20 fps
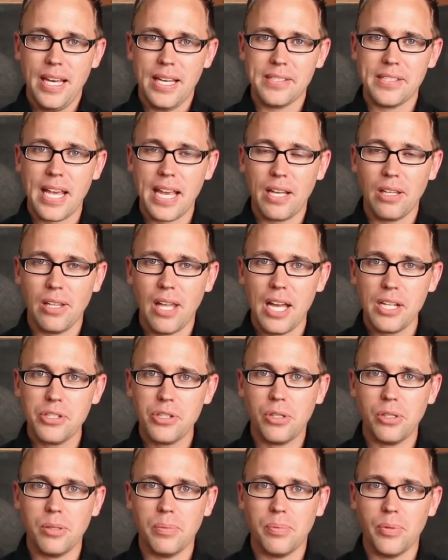
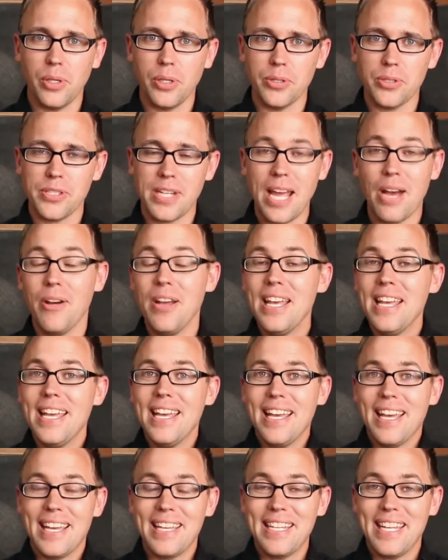Now,
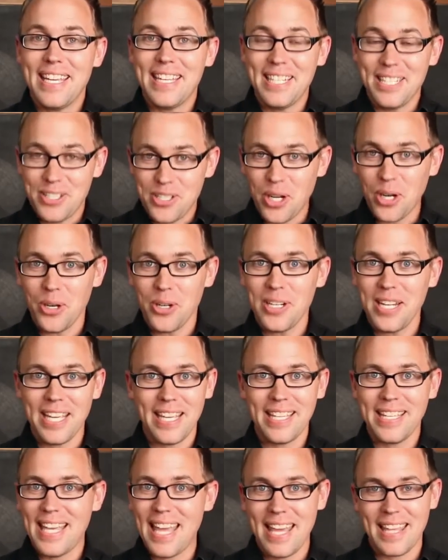an
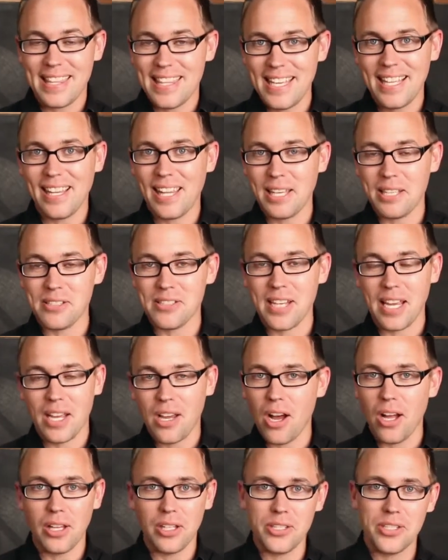attorney can't think like a
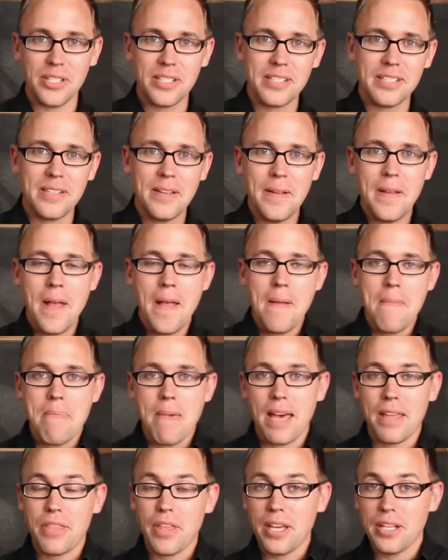psychologist.
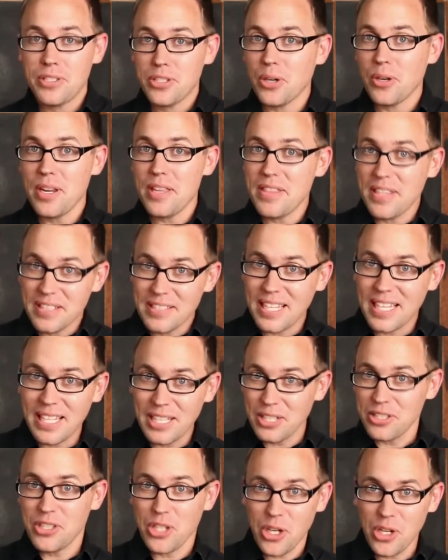An attorney thinks
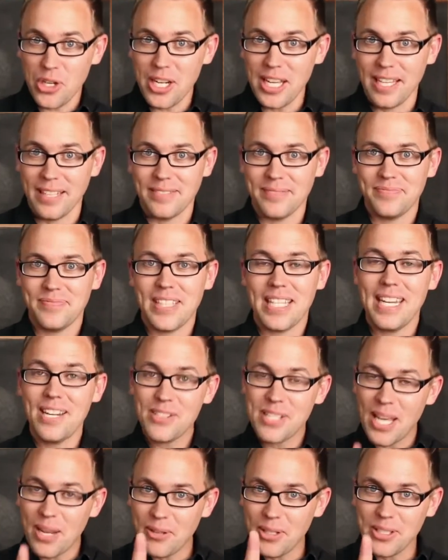like an attorney. And
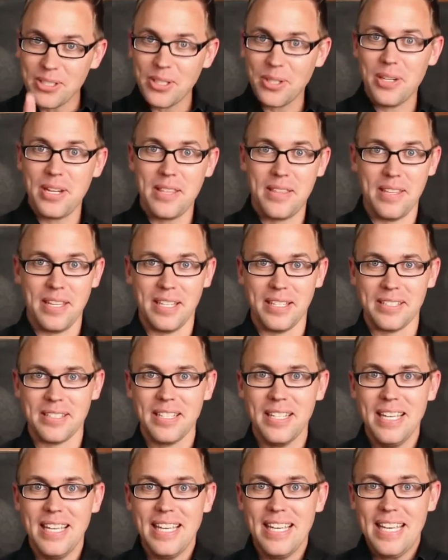here's how an attorney
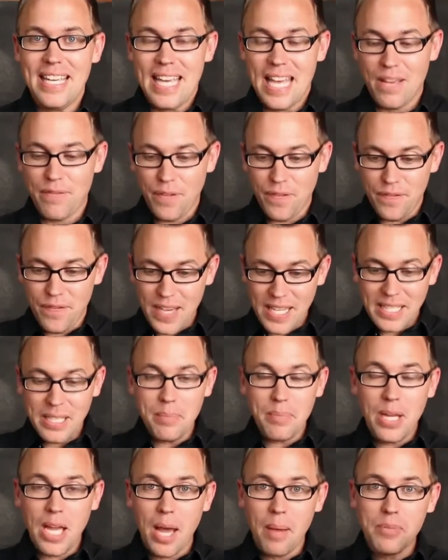thinks. If a
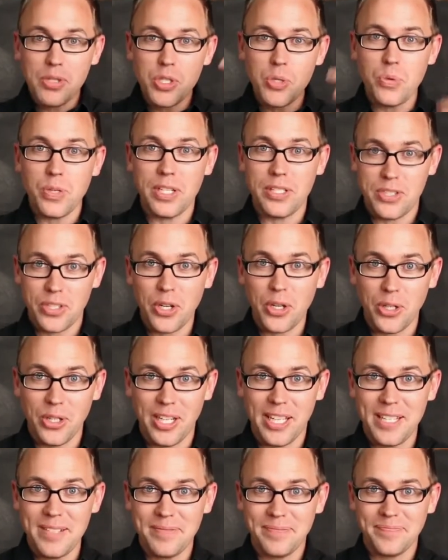victim comes to an
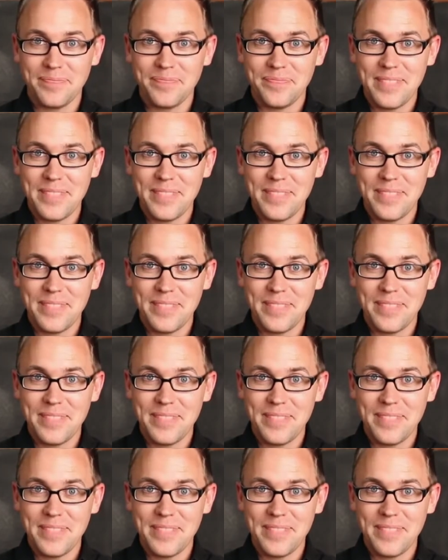attorney,